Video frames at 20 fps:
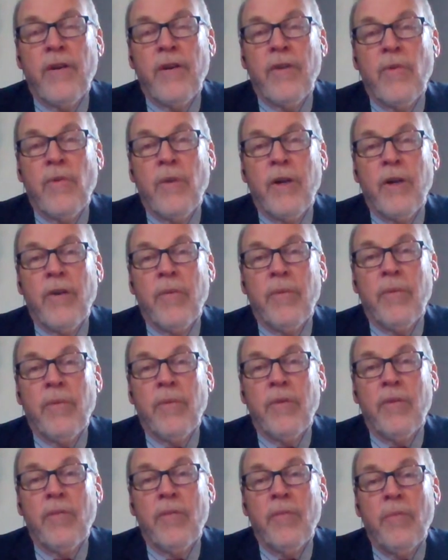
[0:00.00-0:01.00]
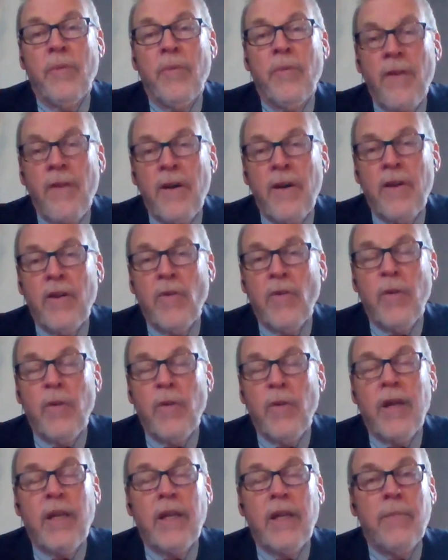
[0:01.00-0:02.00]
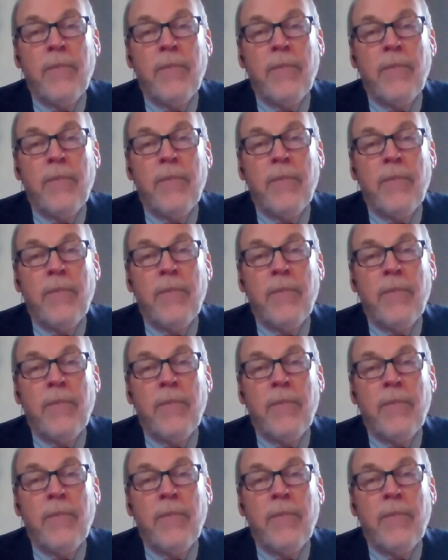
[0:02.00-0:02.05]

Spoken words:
quickly,